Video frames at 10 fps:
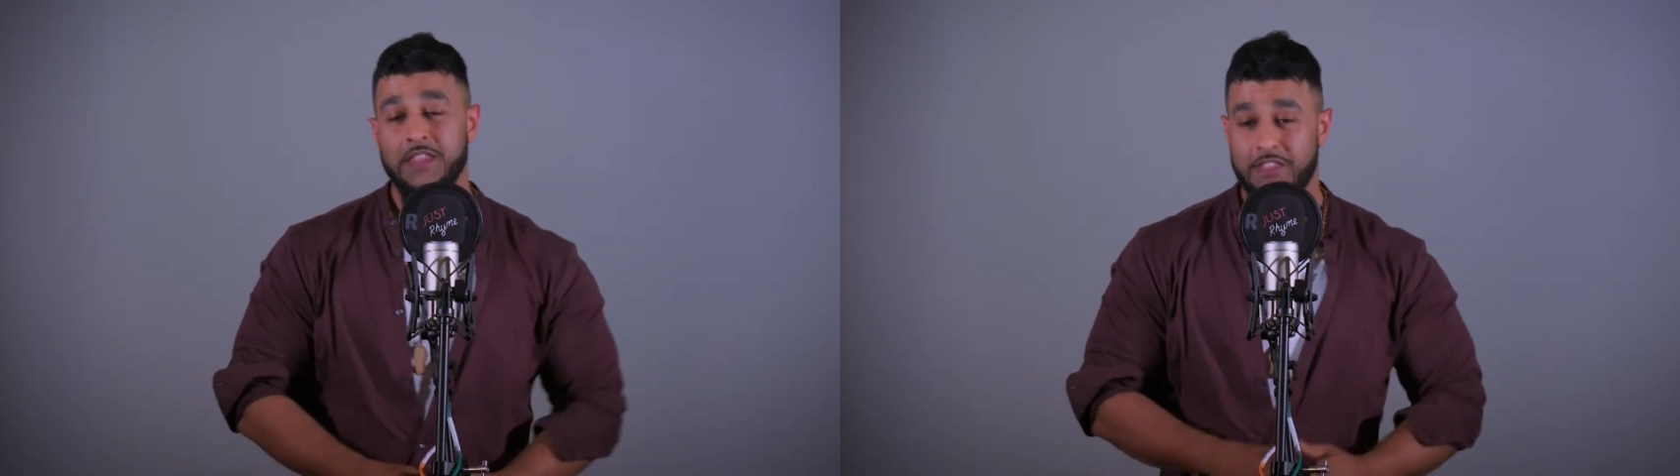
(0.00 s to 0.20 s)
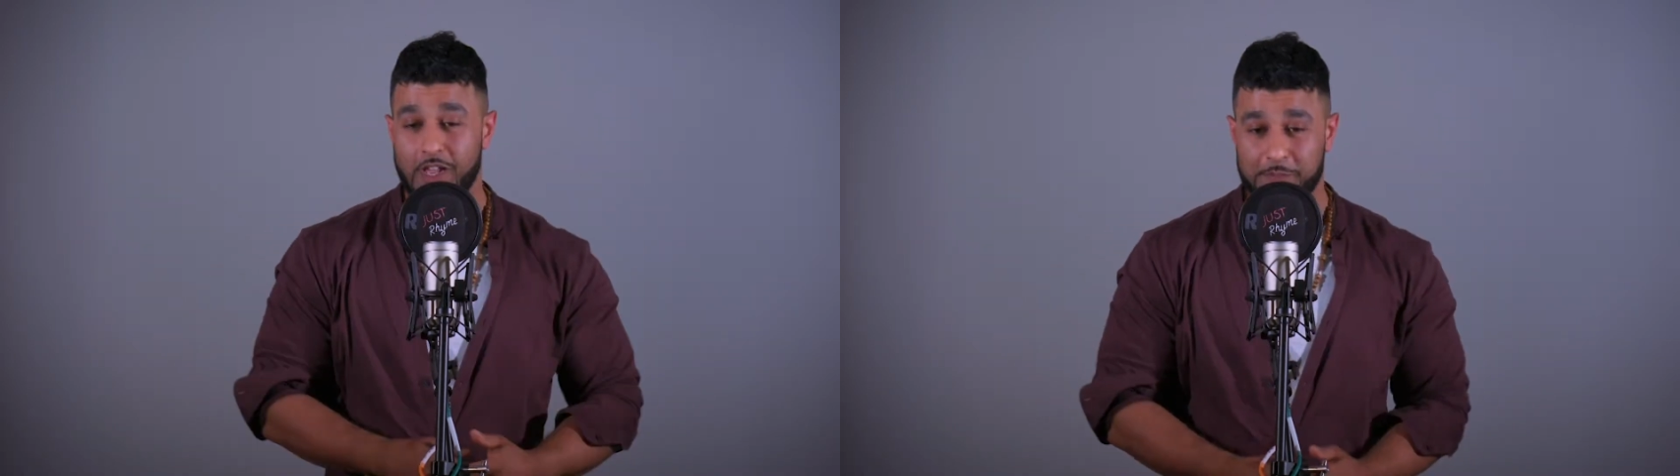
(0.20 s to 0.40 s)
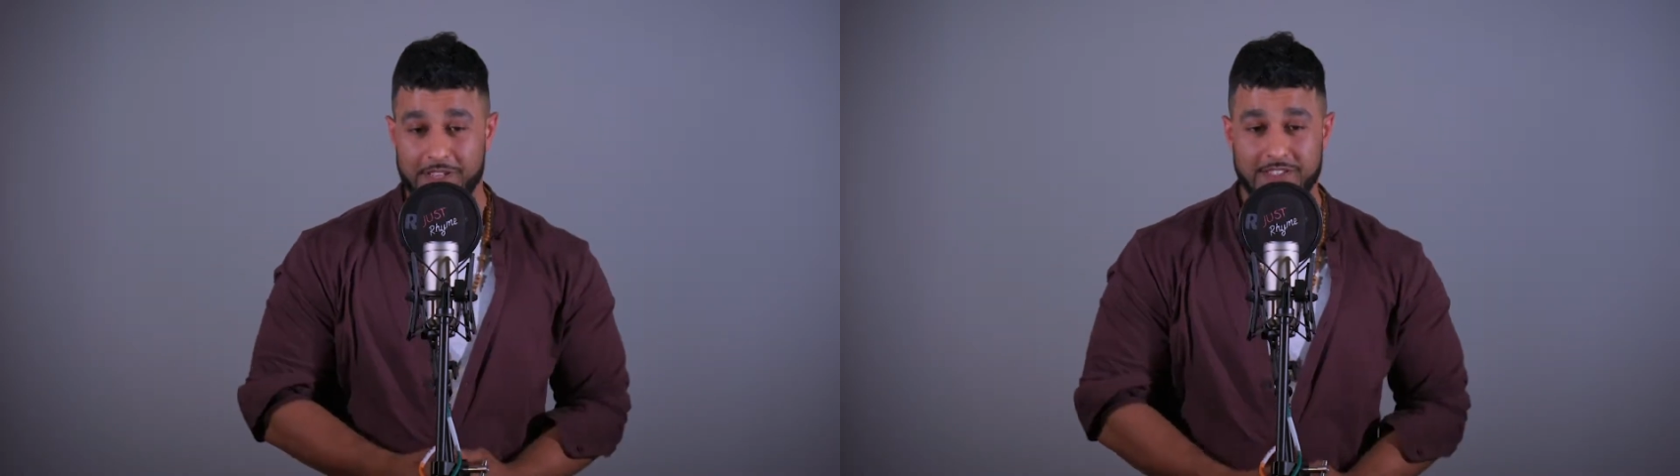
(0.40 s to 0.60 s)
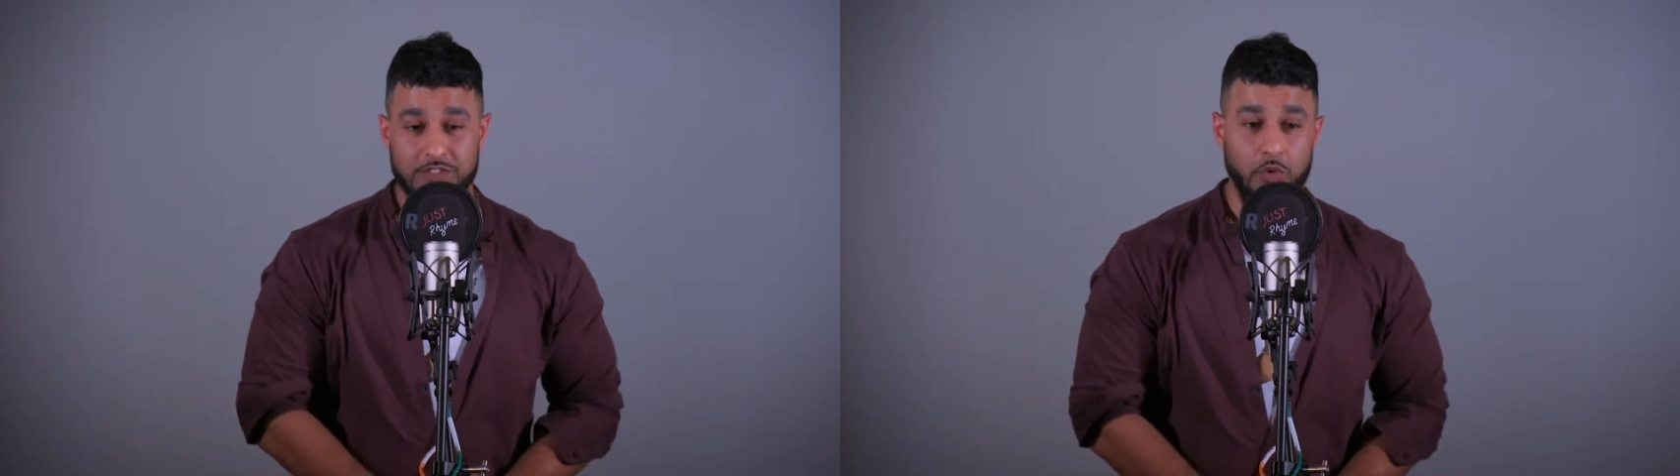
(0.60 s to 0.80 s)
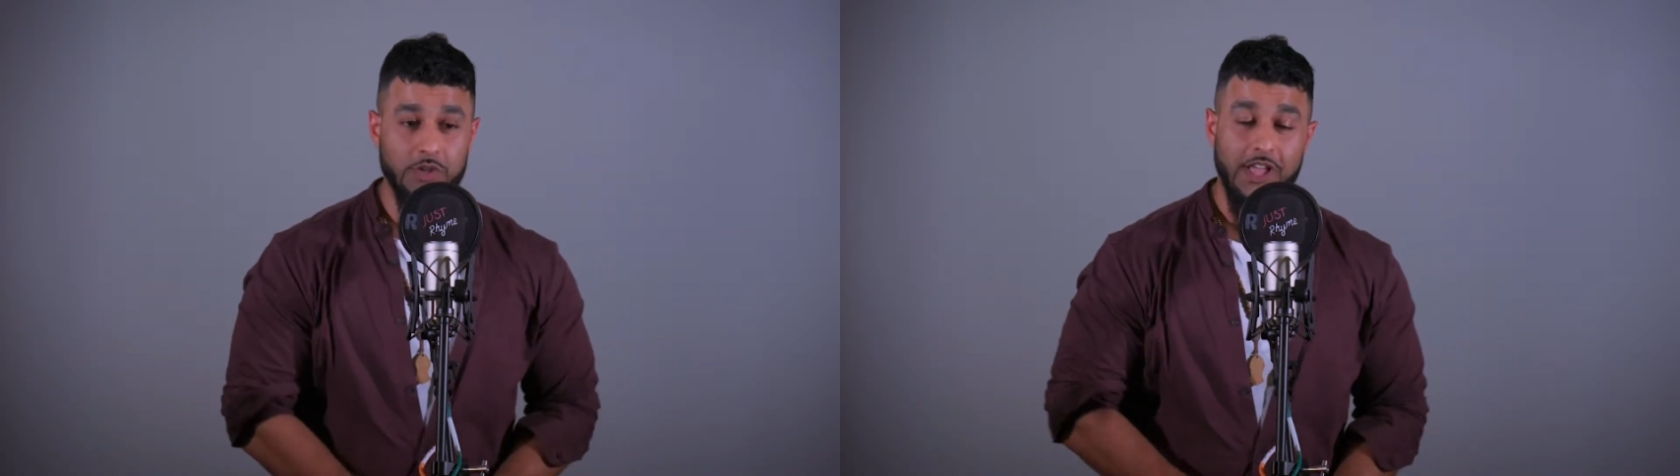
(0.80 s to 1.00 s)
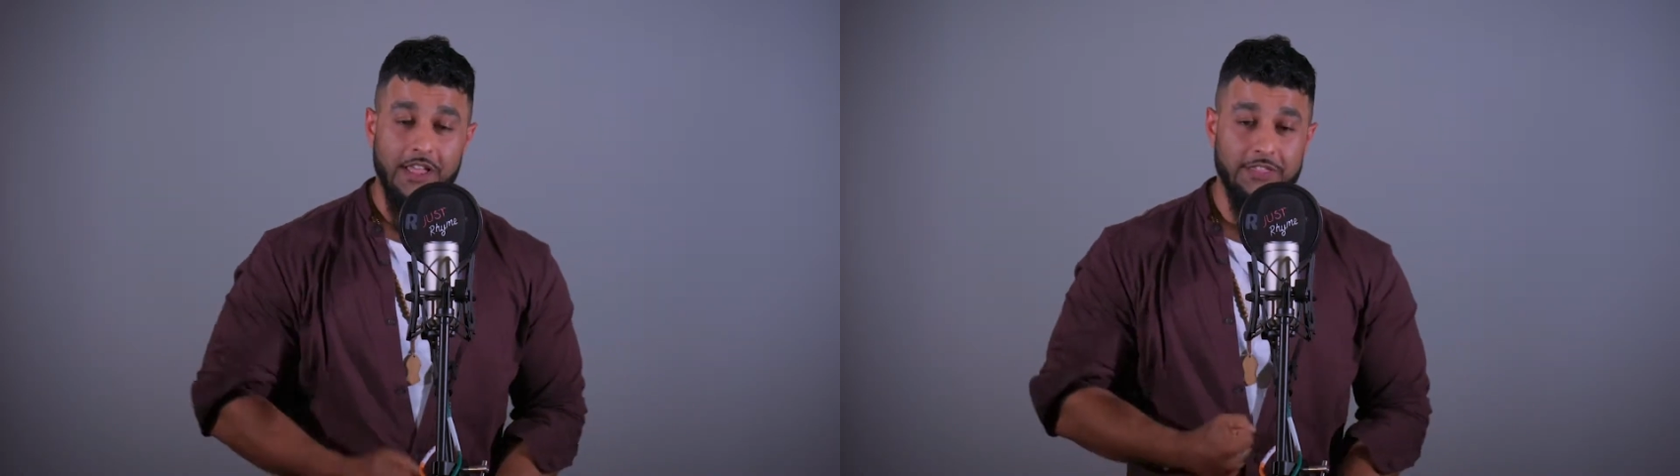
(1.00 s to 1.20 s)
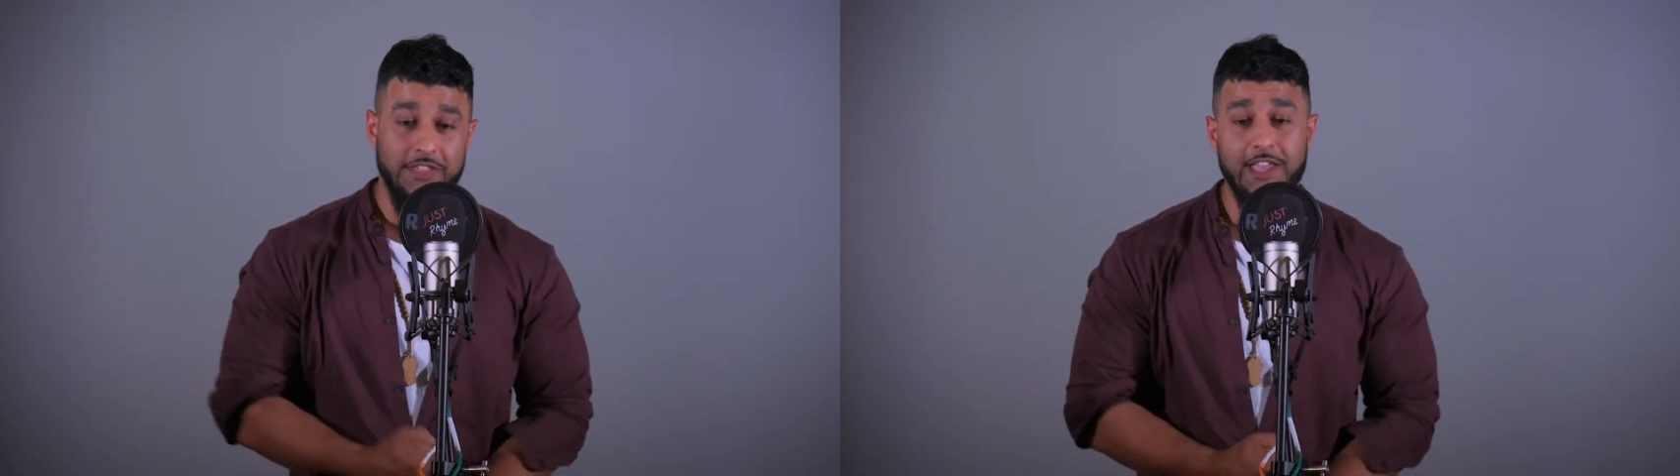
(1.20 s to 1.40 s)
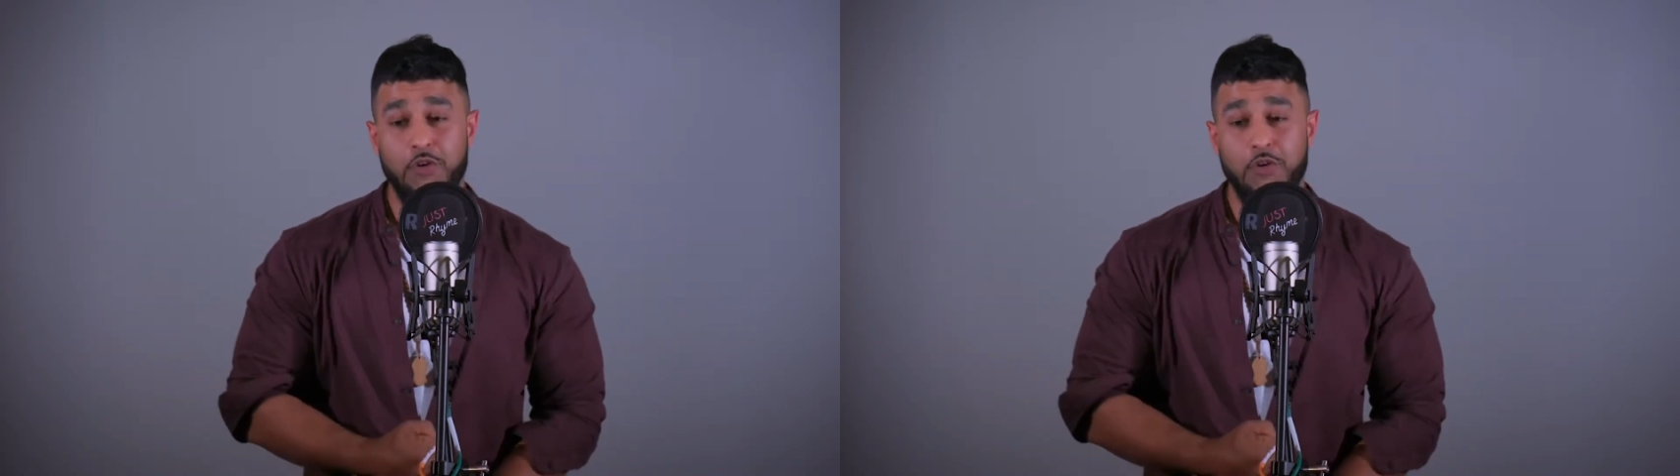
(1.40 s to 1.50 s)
Third piece is called They